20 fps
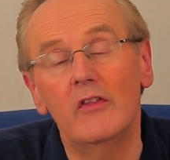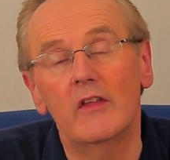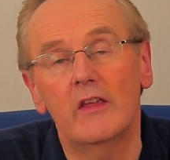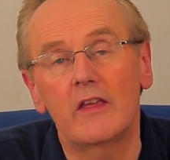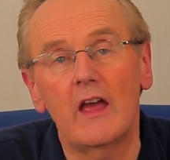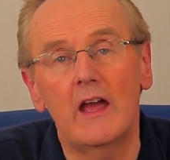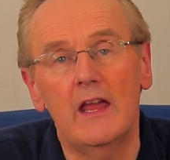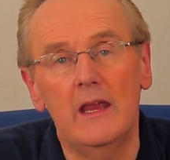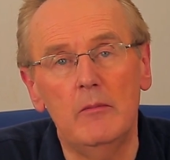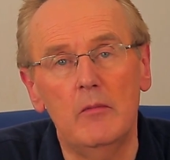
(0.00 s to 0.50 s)
the
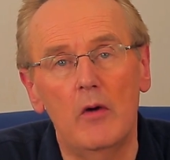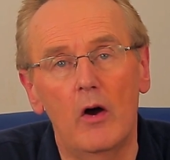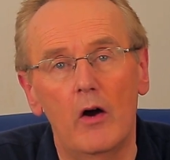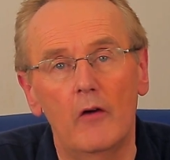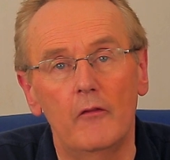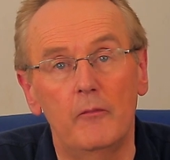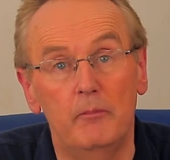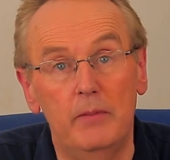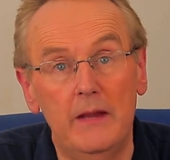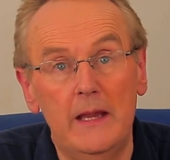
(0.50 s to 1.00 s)
game
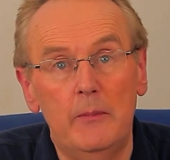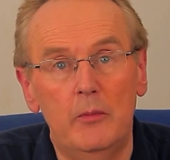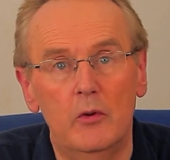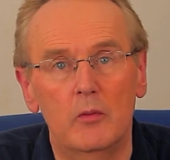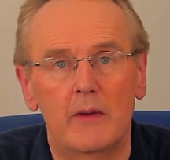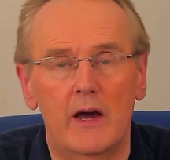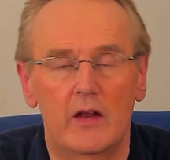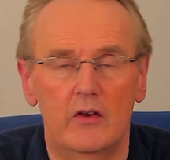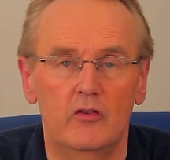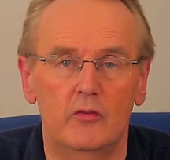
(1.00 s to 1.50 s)
of people
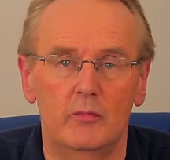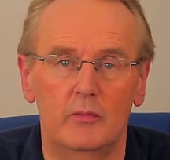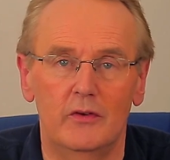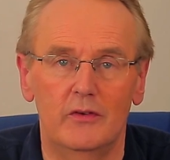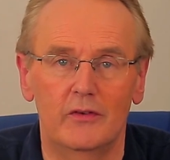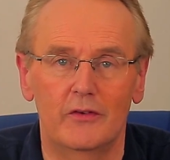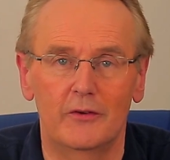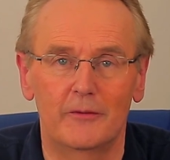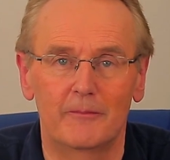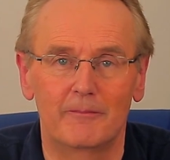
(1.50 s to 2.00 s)

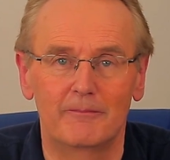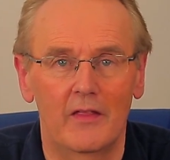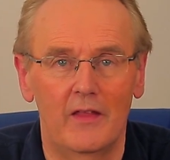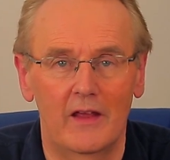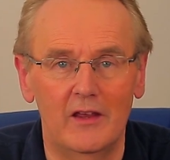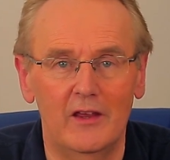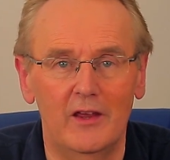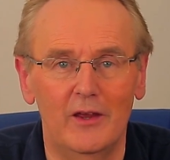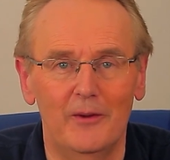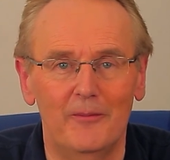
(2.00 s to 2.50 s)
management.
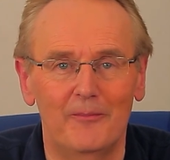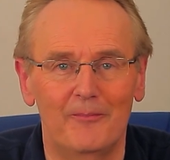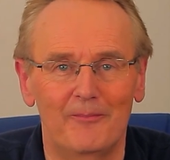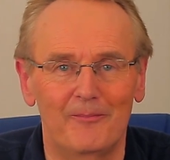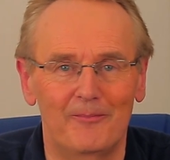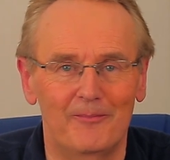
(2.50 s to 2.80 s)
Thank you.